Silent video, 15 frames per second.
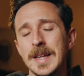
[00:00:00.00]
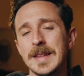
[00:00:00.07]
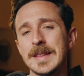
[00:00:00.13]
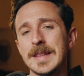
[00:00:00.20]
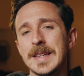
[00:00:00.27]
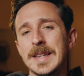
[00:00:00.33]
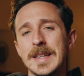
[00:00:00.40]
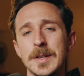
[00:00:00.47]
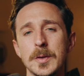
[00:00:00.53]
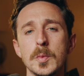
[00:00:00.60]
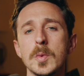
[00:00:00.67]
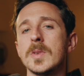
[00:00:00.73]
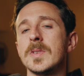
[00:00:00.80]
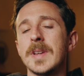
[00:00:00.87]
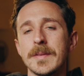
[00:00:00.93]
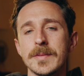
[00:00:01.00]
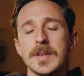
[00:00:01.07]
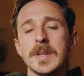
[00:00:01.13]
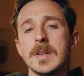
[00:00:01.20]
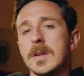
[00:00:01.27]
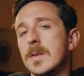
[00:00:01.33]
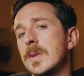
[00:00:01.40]
then you will
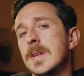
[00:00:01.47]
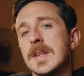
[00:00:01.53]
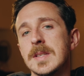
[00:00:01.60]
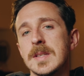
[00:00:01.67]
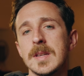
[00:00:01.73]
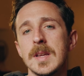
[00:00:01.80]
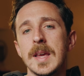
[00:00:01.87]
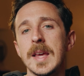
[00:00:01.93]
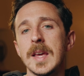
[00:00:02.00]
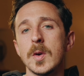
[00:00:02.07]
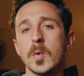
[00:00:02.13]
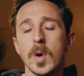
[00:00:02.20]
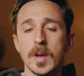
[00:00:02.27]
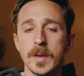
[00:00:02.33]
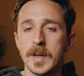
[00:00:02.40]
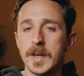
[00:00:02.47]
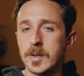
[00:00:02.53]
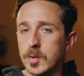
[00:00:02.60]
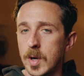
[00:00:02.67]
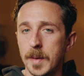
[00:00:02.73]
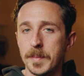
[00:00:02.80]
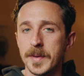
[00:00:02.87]
definitely notice a quality
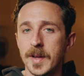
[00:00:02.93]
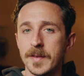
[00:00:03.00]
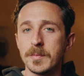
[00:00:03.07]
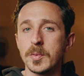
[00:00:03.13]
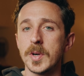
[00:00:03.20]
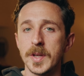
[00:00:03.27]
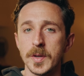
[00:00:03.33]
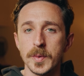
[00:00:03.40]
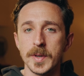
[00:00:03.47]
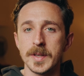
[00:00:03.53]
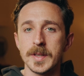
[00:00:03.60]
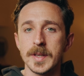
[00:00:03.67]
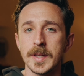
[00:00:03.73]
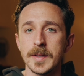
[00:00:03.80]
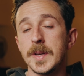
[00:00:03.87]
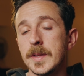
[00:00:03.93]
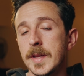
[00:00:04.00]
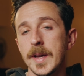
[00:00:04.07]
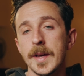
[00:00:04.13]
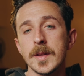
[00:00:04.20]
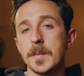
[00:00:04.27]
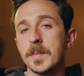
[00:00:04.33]
drop off pretty quickly. The
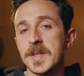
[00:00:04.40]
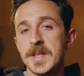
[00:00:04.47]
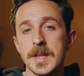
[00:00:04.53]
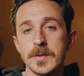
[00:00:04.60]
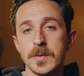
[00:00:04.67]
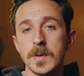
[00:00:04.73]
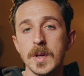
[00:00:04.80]
only other potential